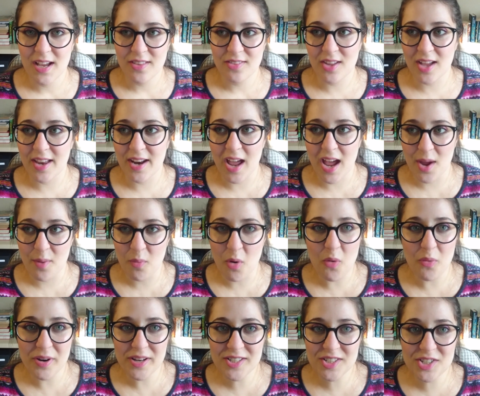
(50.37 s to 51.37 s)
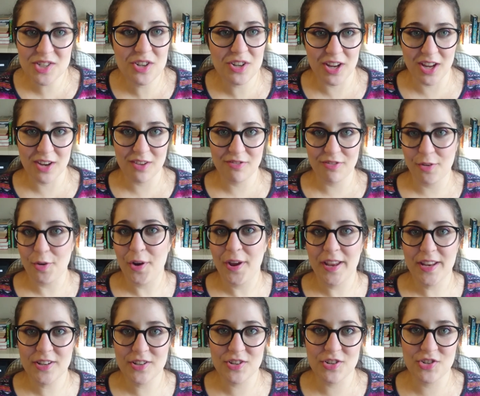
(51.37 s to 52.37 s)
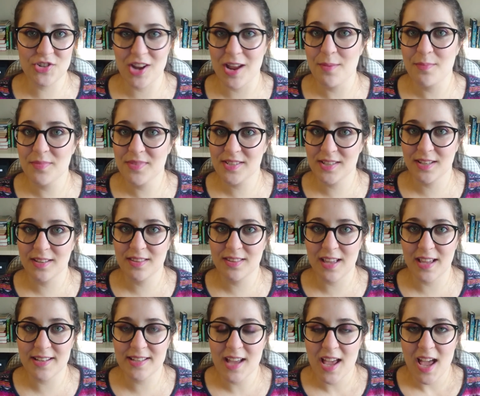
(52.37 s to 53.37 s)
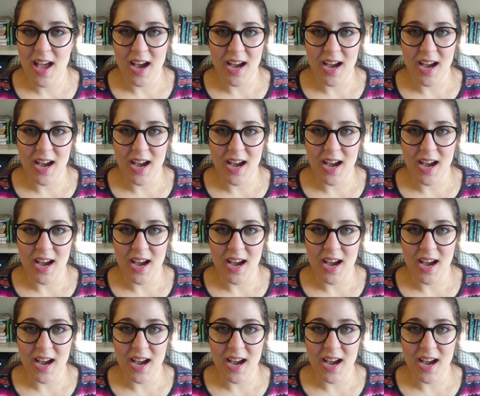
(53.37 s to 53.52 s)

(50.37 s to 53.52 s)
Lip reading: that I'm always looking for hidden gems and that